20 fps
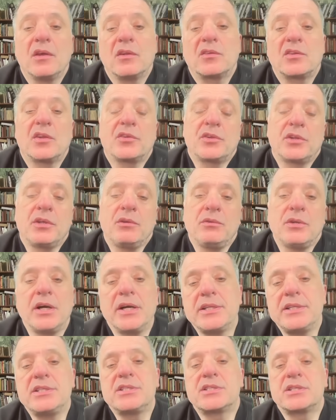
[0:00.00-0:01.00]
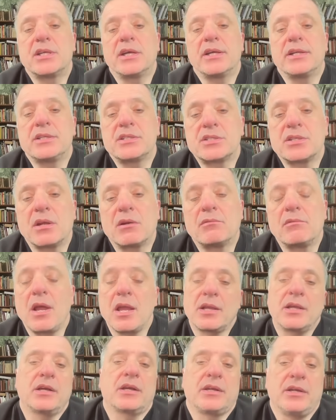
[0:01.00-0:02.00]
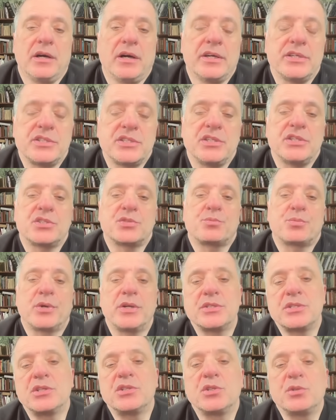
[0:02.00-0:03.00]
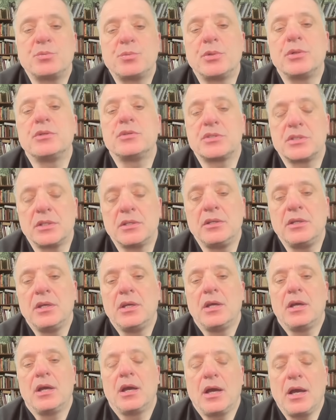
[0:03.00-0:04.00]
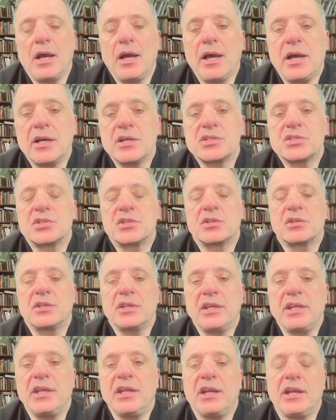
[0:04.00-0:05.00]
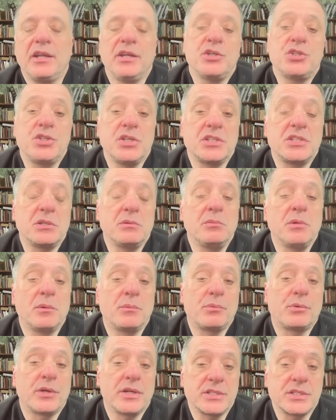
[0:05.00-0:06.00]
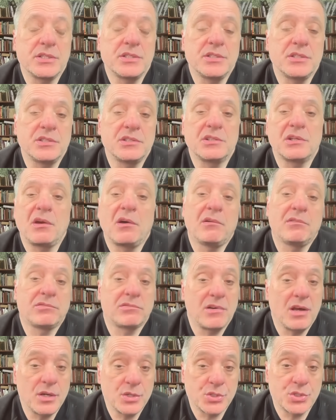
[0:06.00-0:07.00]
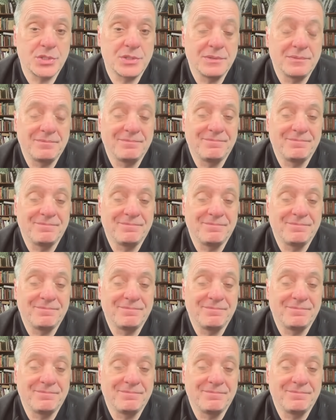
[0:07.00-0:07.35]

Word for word: that the United States recognizes President Putin as the legitimate president of Russia.